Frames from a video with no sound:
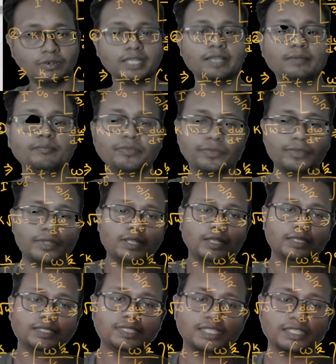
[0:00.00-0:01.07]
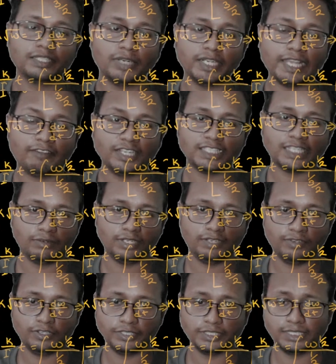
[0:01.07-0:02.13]
okay, this is nothing but average
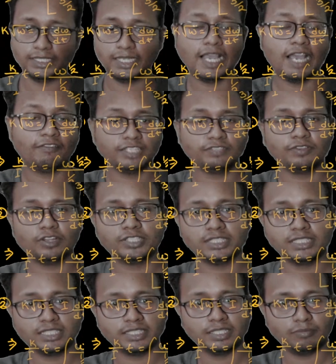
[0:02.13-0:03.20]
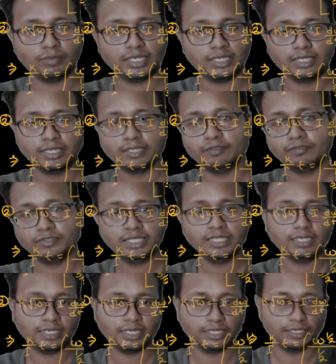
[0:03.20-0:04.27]
angular velocity. Average velocity is nothing but
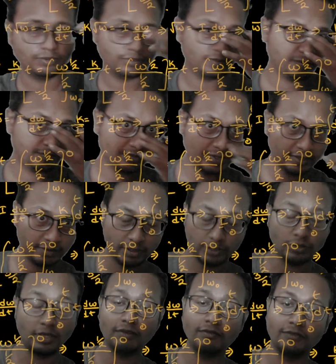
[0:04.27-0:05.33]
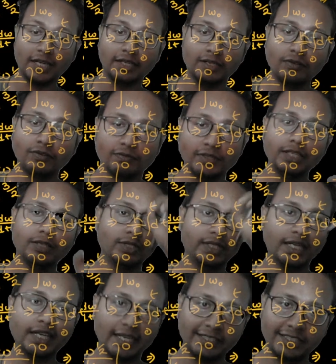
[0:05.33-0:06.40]
v under root. So not v under root, v
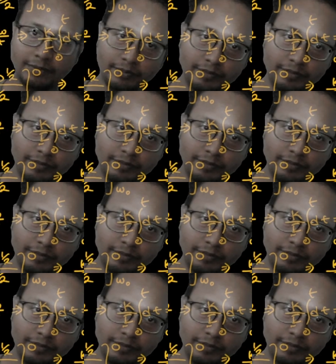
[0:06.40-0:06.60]
with an dash.